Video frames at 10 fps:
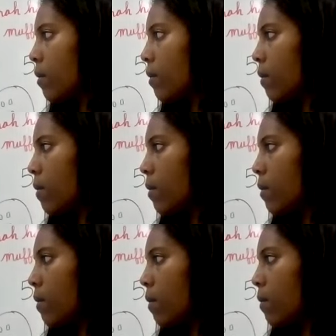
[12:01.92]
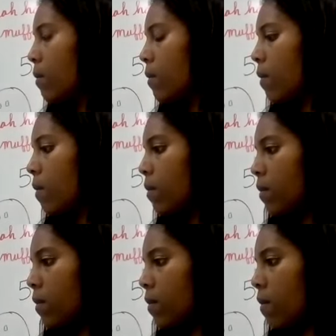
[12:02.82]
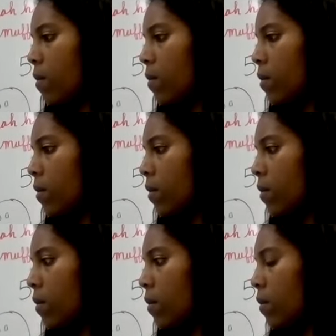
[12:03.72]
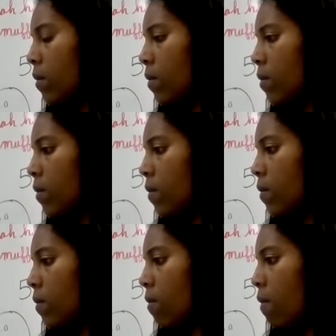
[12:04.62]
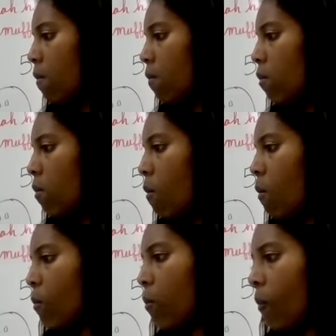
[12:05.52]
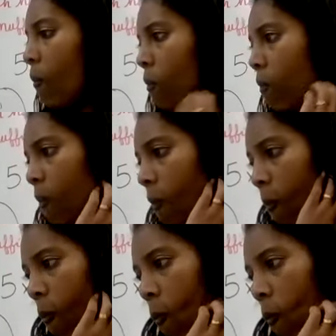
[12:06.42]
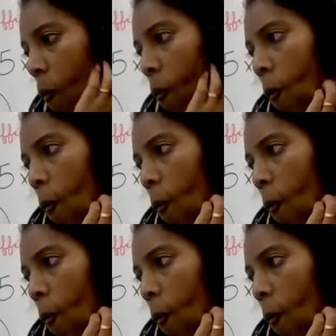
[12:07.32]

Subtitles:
Nobody speaks.